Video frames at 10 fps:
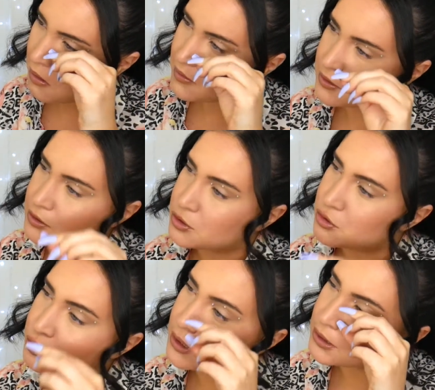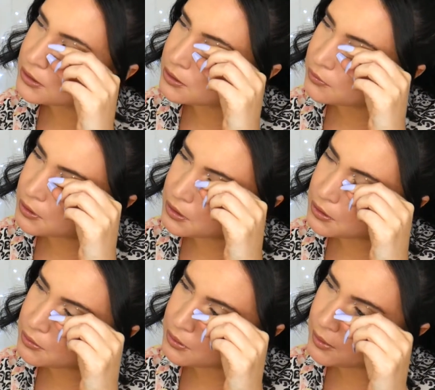There's strings of
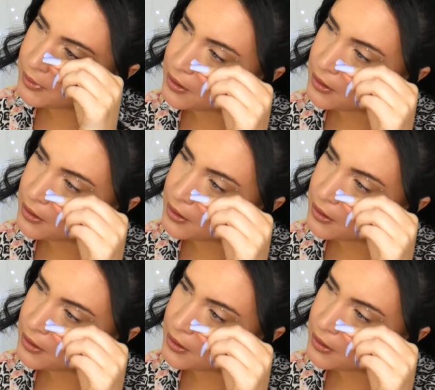glue coming